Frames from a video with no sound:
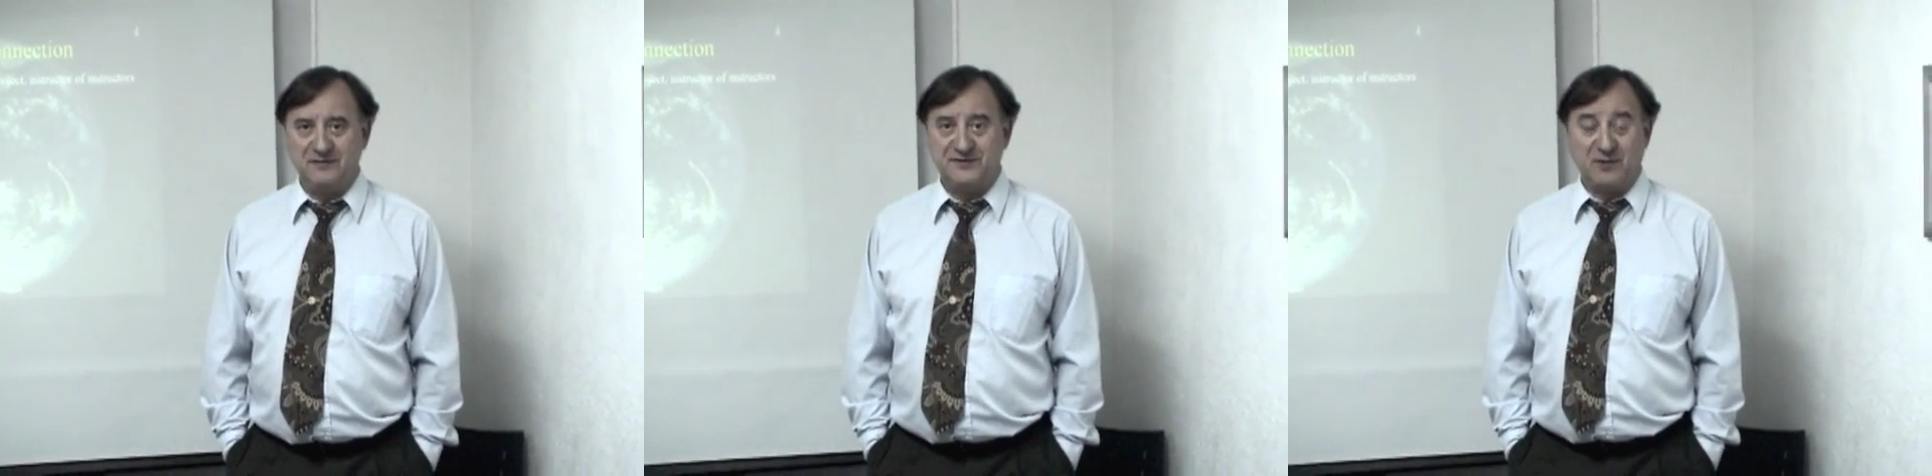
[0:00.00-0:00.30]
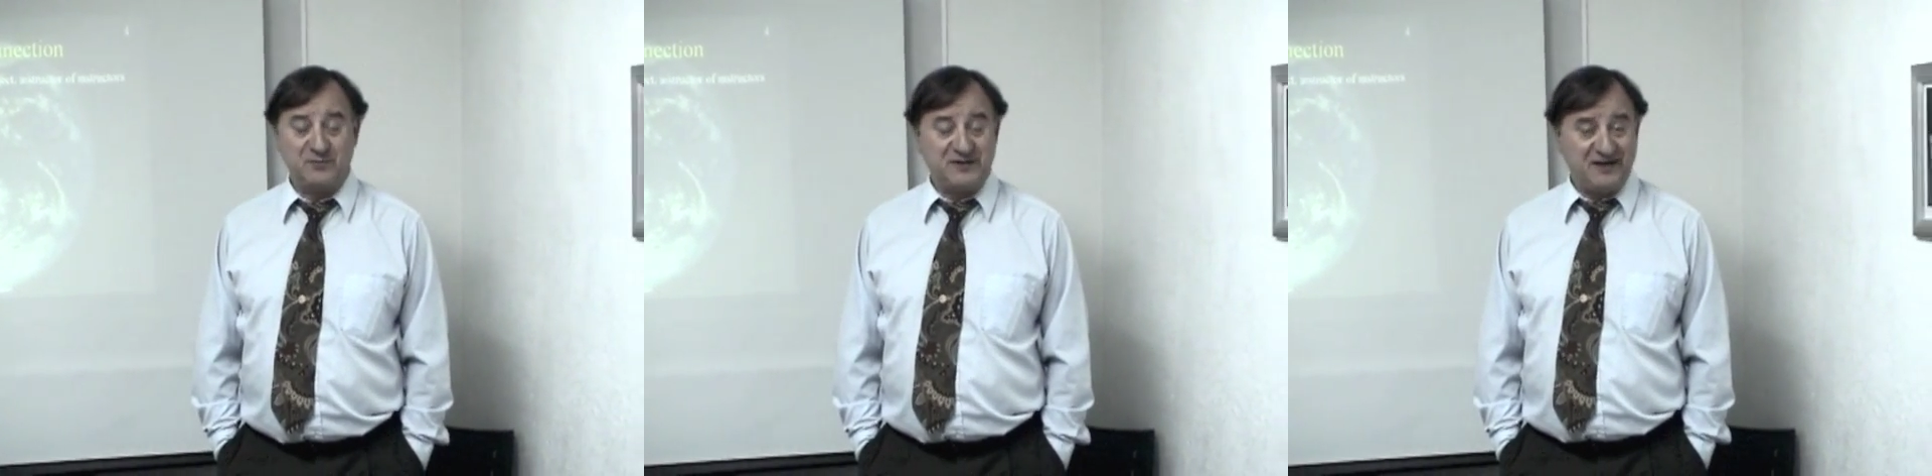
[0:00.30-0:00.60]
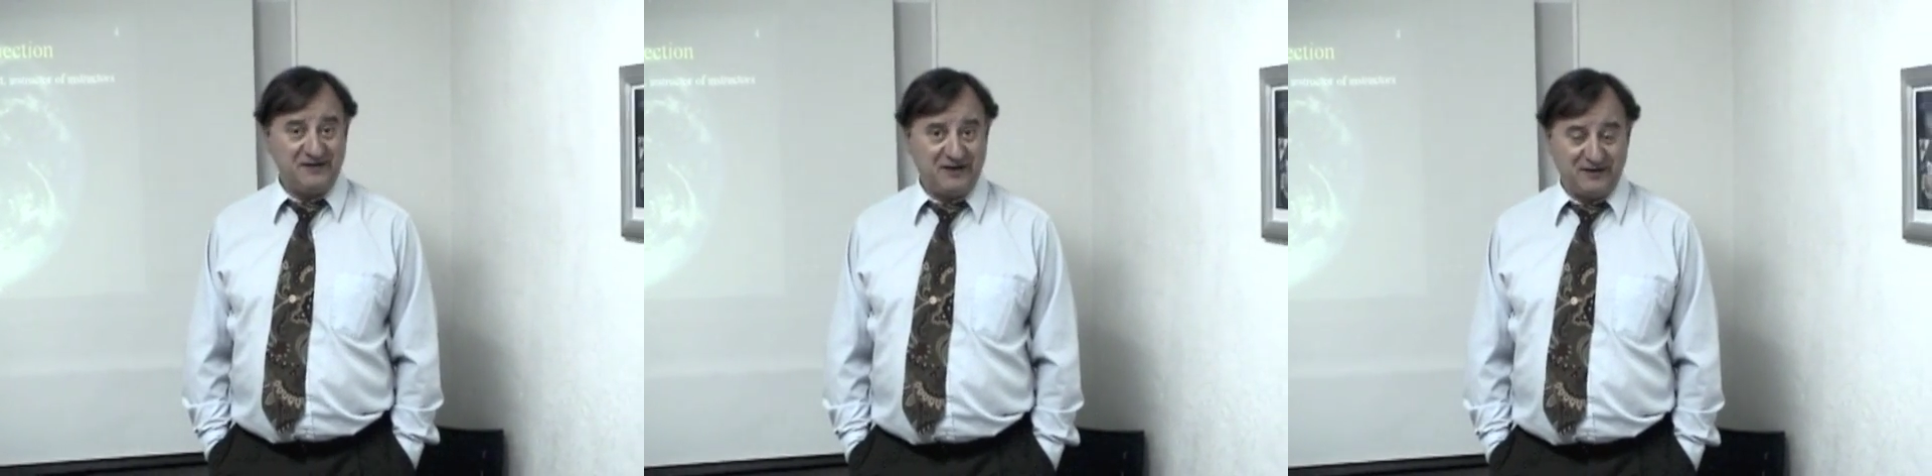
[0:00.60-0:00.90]
some
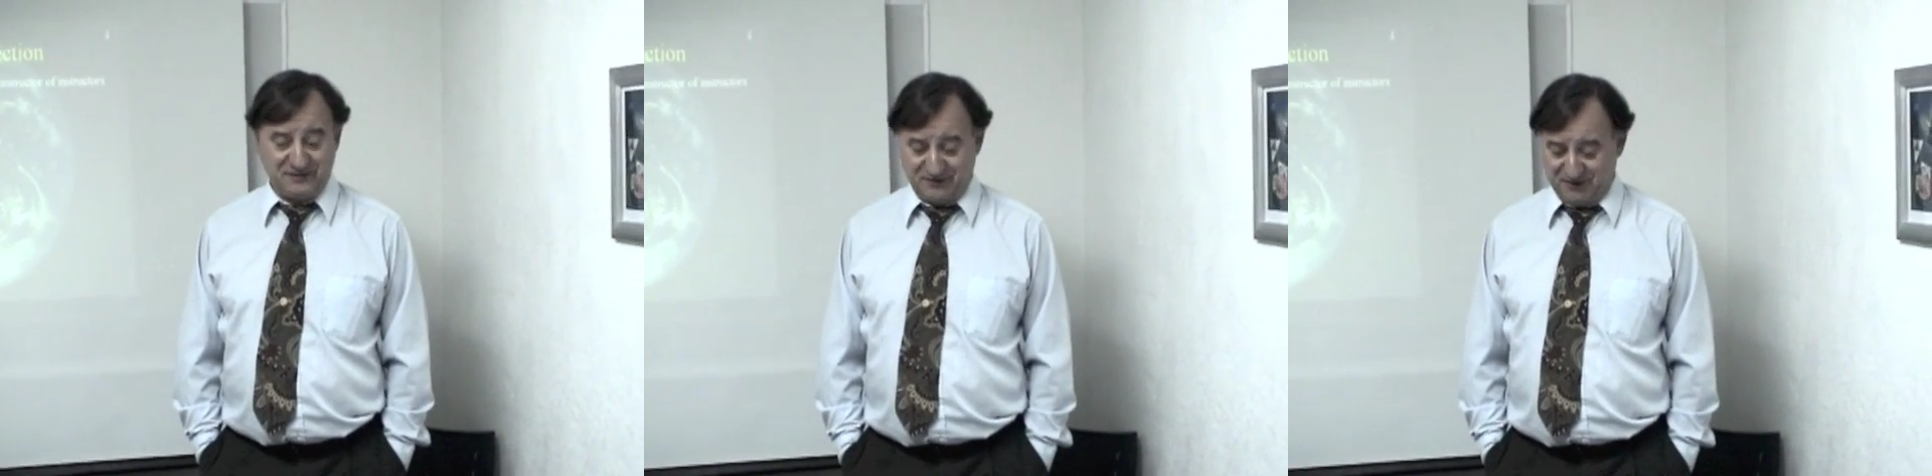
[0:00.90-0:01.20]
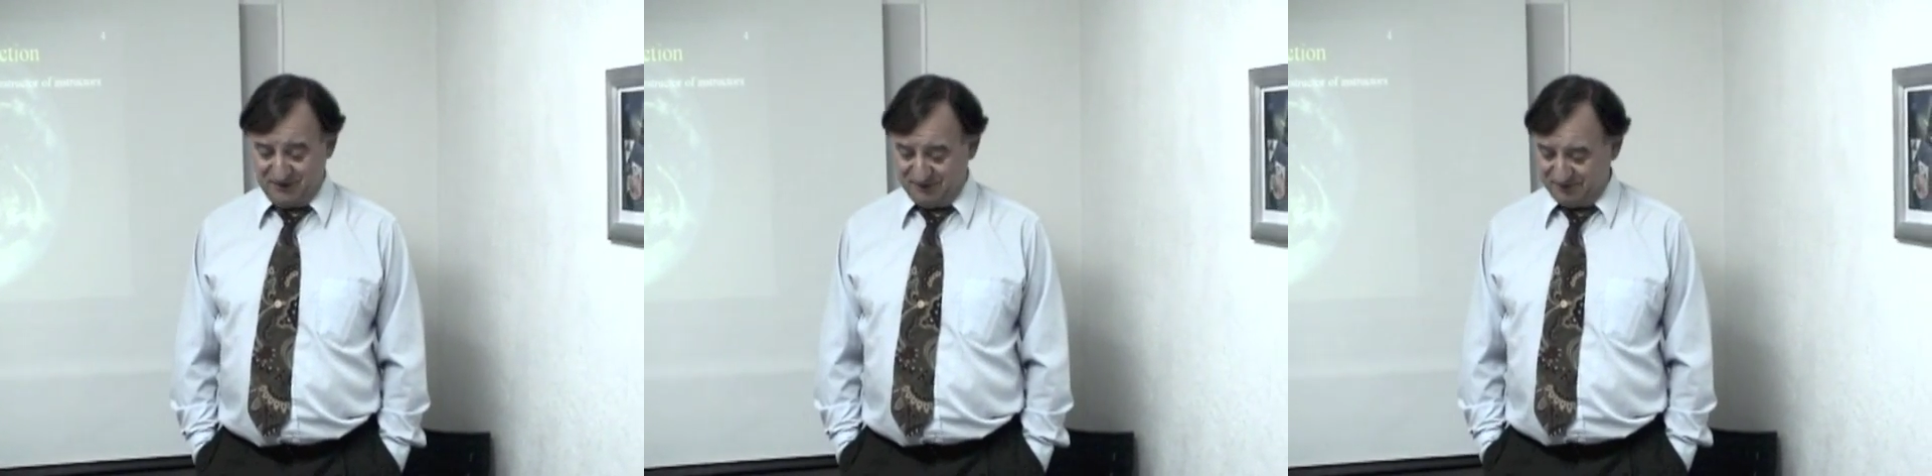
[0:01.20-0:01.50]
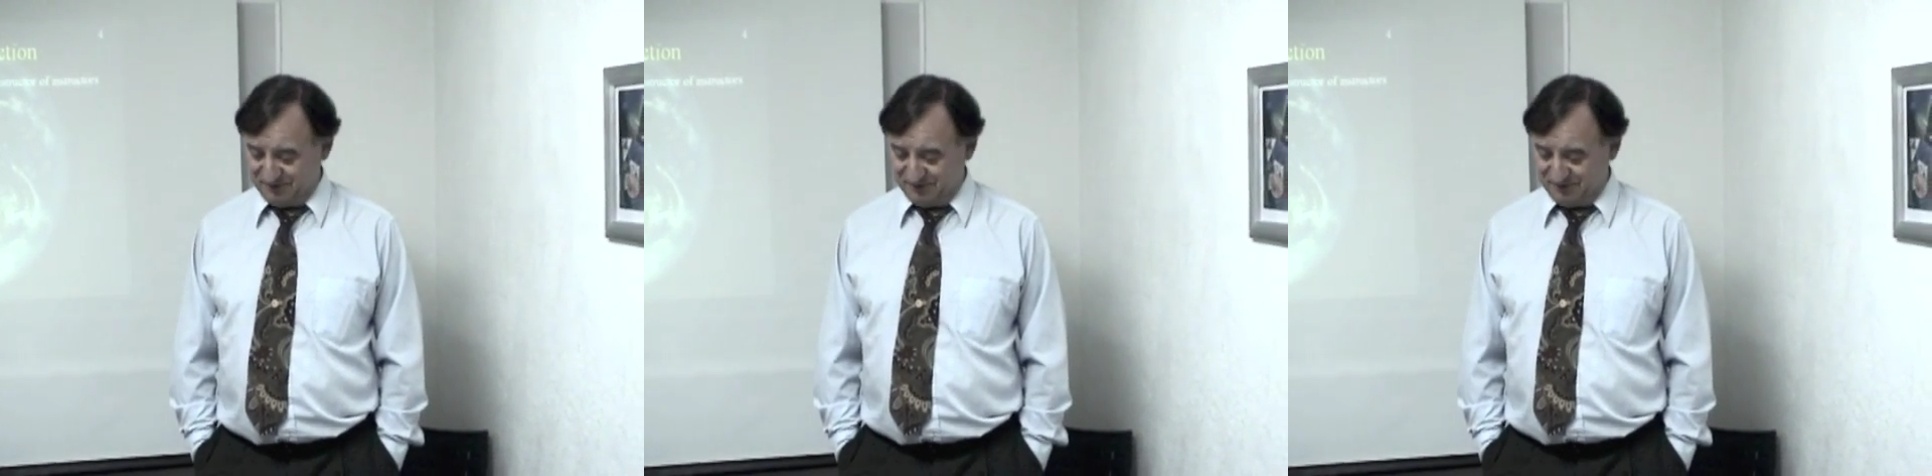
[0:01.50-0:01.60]
10 years ago.